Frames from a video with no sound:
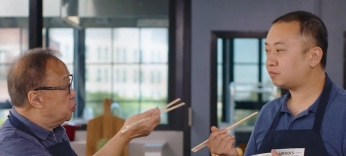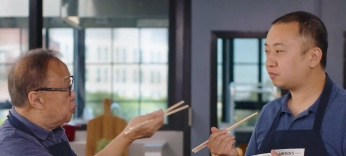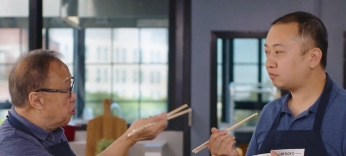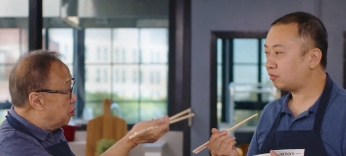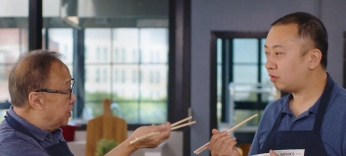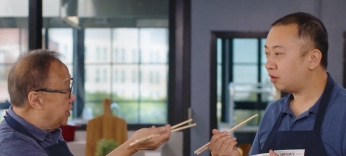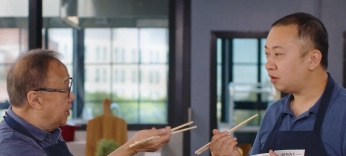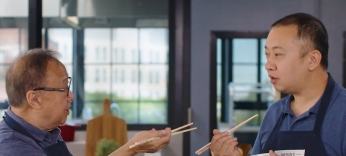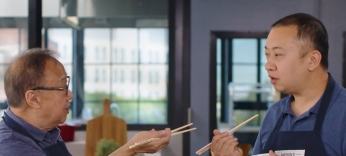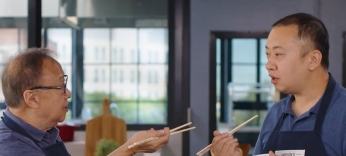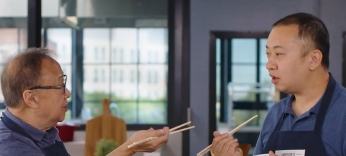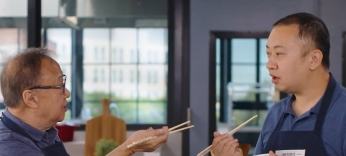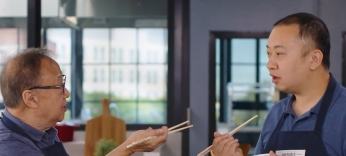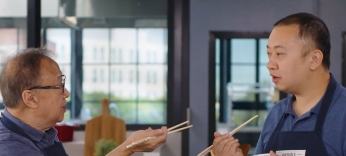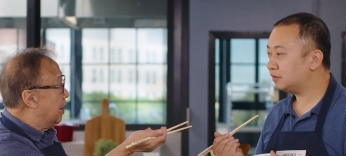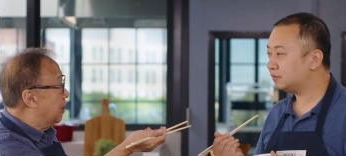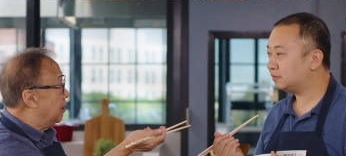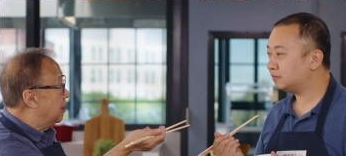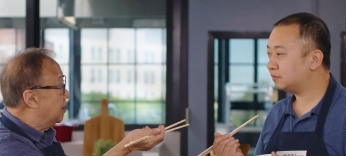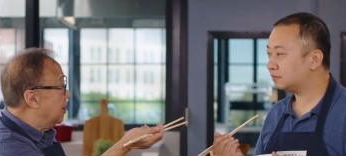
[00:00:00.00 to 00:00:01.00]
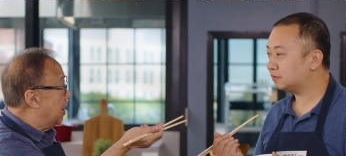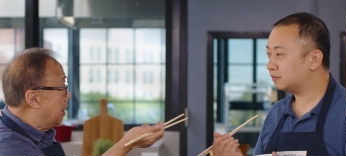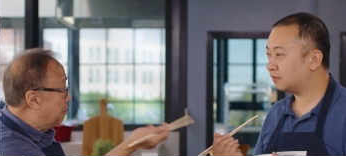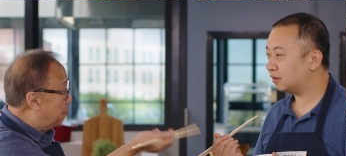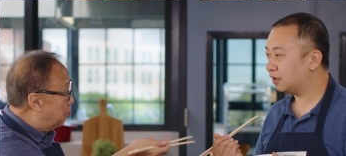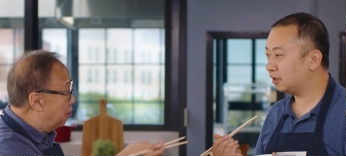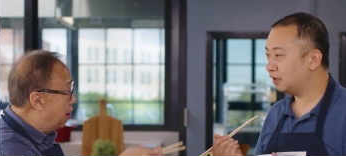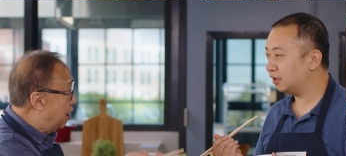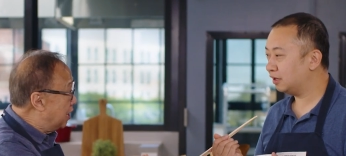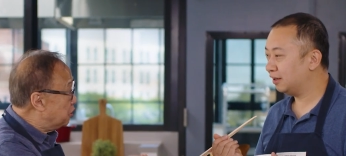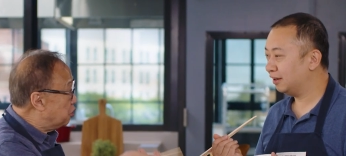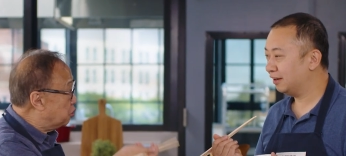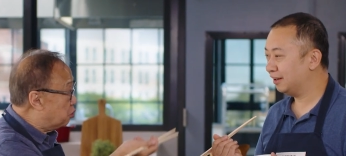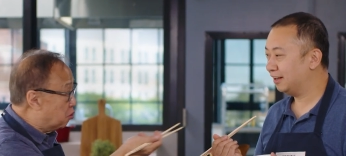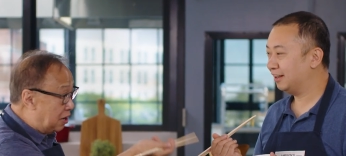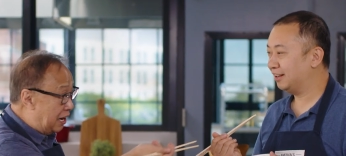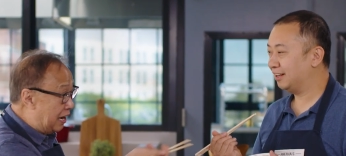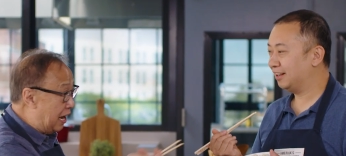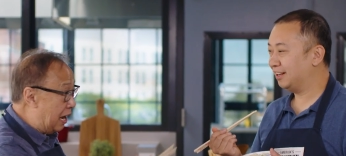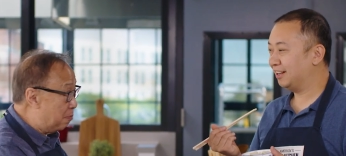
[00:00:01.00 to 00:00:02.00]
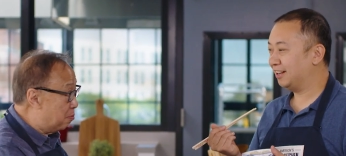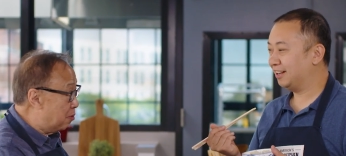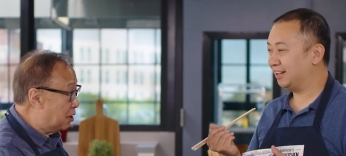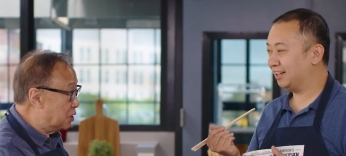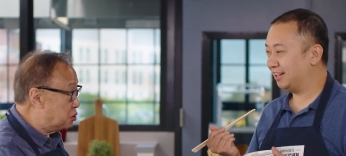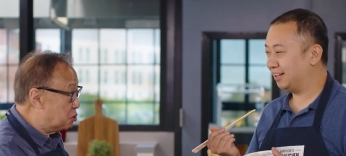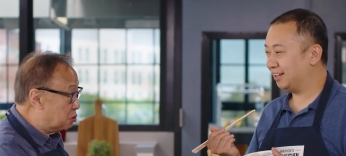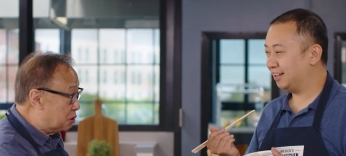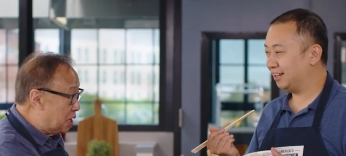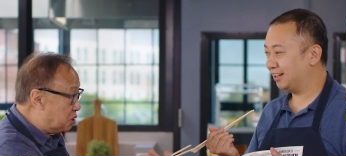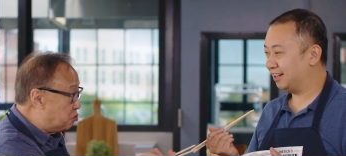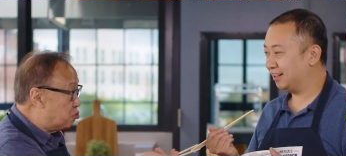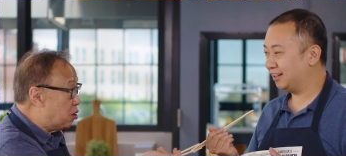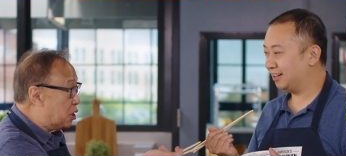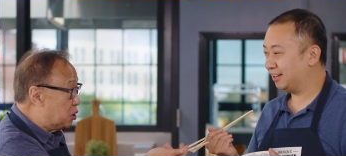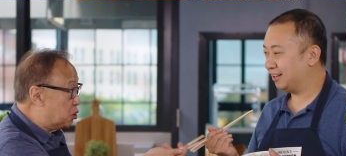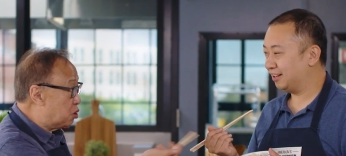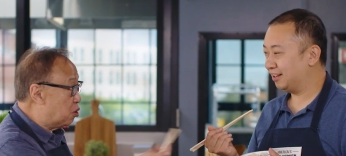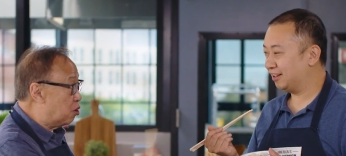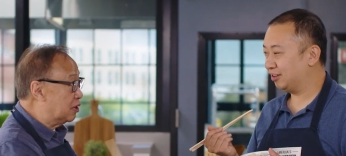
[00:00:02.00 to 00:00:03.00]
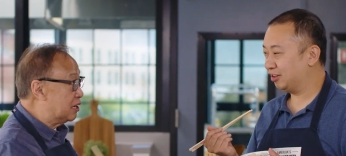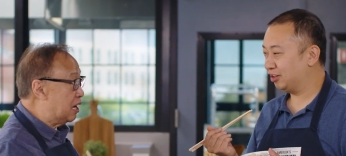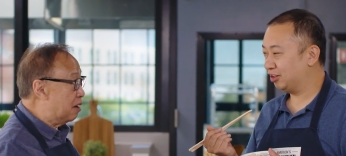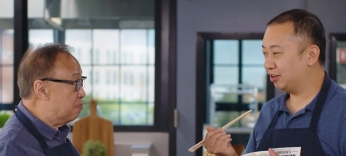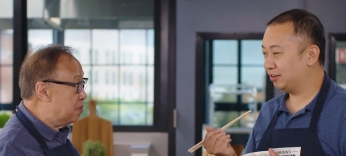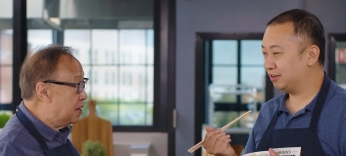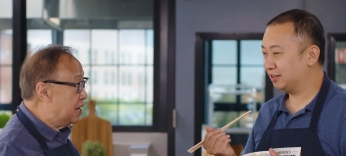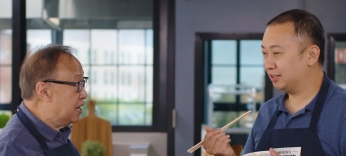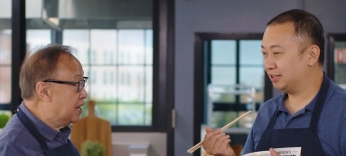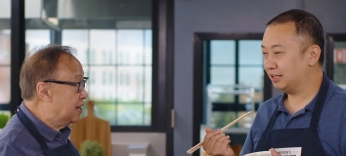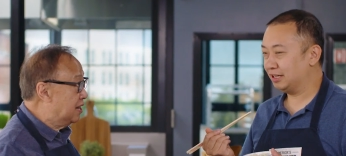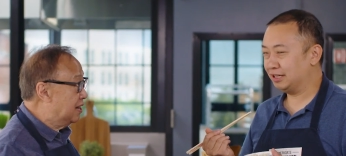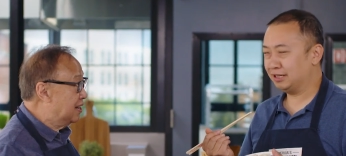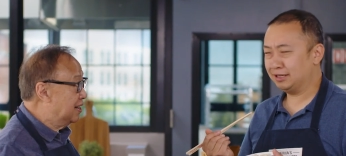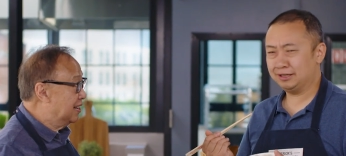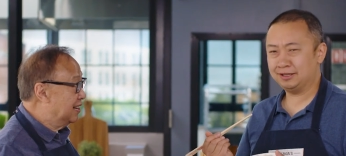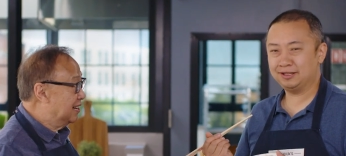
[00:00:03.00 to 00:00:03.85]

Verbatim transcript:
Speaker 1: you don't eat eggplant, you don't like eggplant, so that's why you're taller than me.